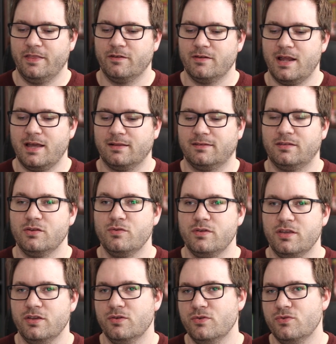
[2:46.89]
and they're not too
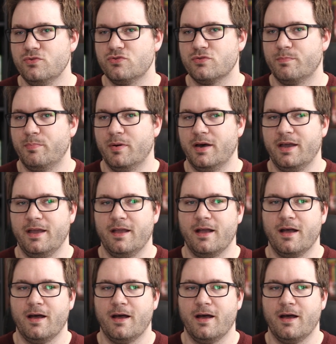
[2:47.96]
huge, but